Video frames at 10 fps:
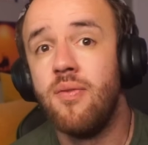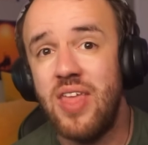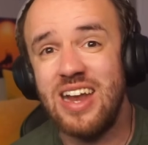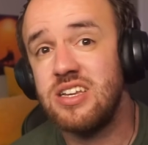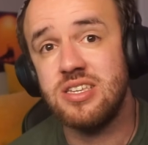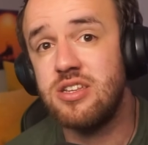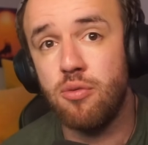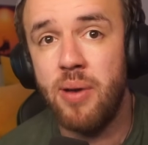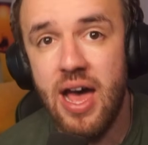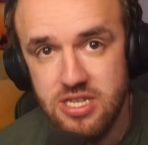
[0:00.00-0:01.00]
That is still
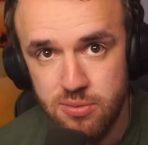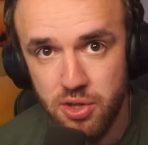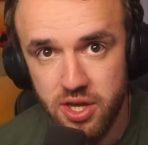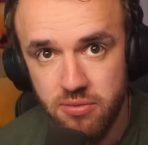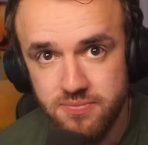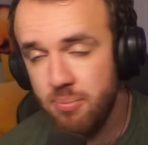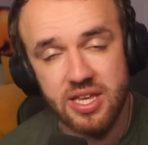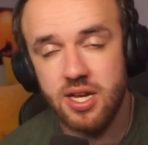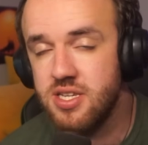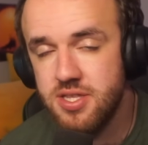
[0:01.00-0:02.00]
possible, though.
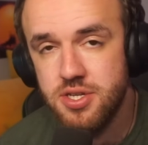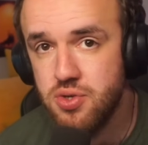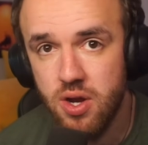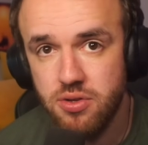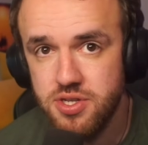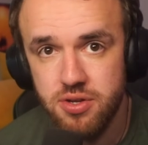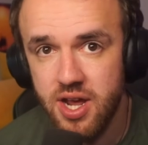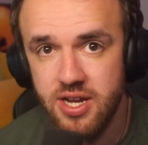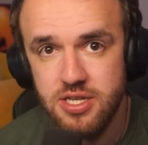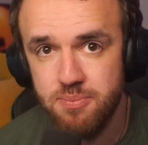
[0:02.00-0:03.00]
Because the struggles
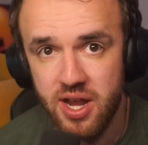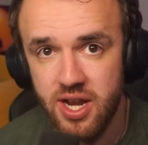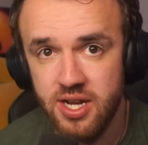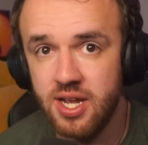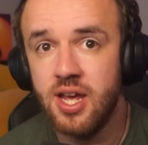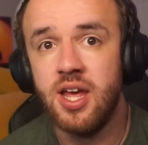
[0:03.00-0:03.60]
United's been in,